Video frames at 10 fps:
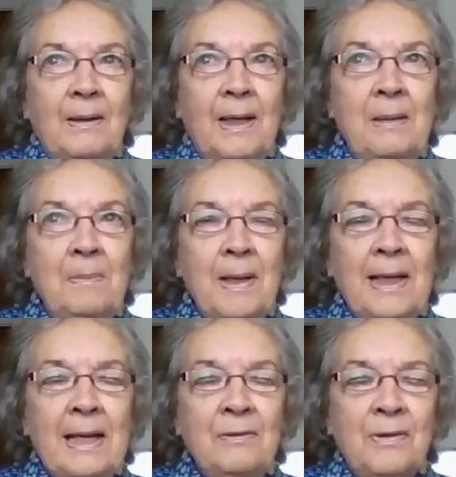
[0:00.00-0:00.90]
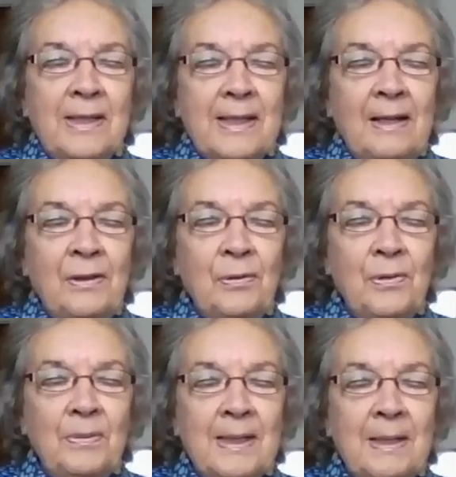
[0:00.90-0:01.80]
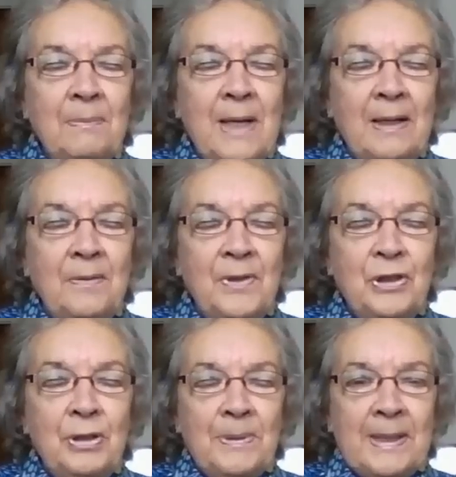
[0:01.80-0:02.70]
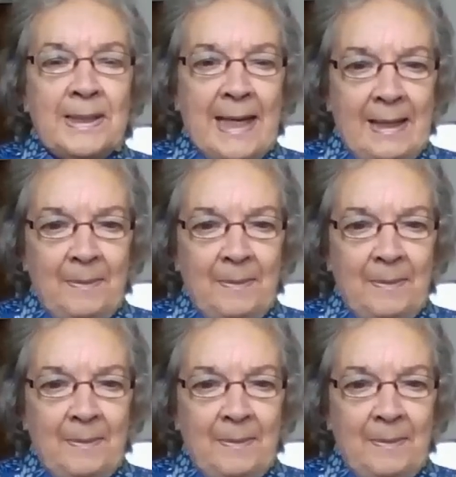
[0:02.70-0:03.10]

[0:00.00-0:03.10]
in my ignorance, I thought it was some kind of a gypsy.